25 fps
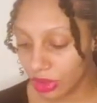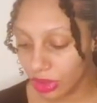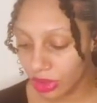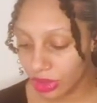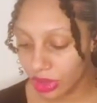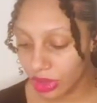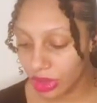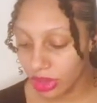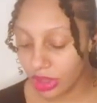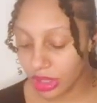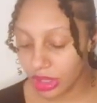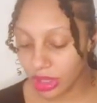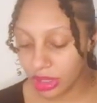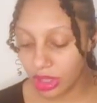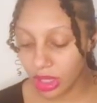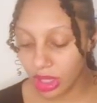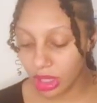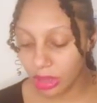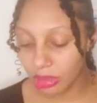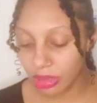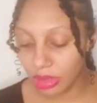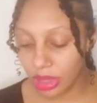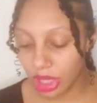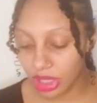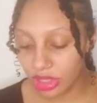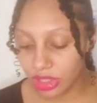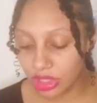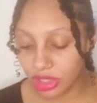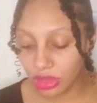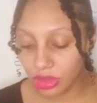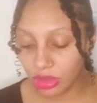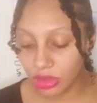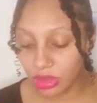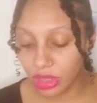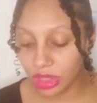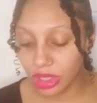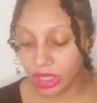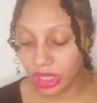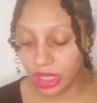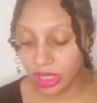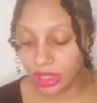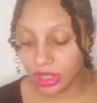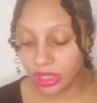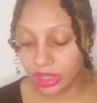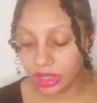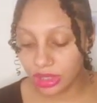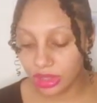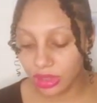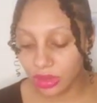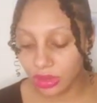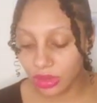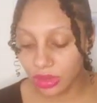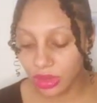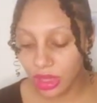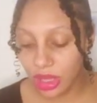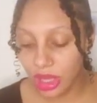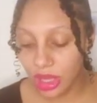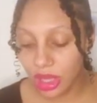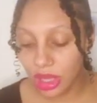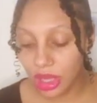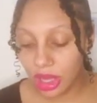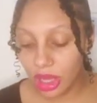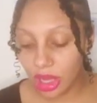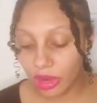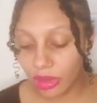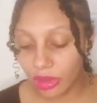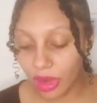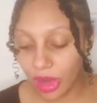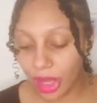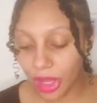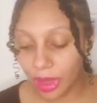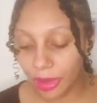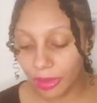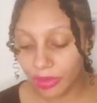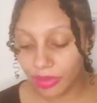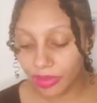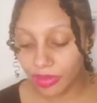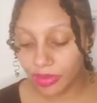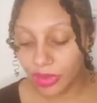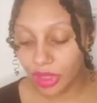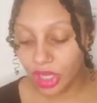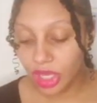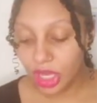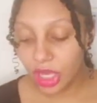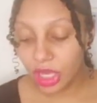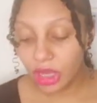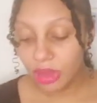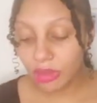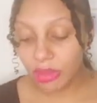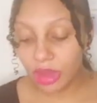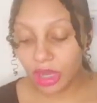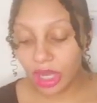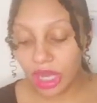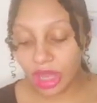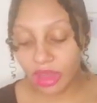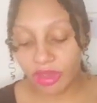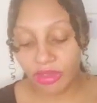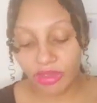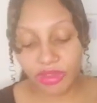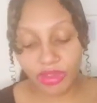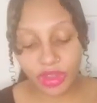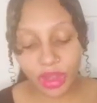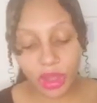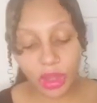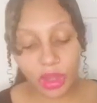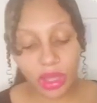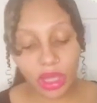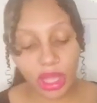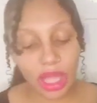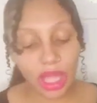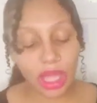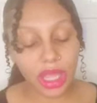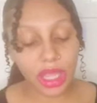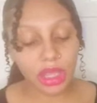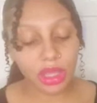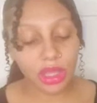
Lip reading: Let that apply to who it needs to, all right? But I feel like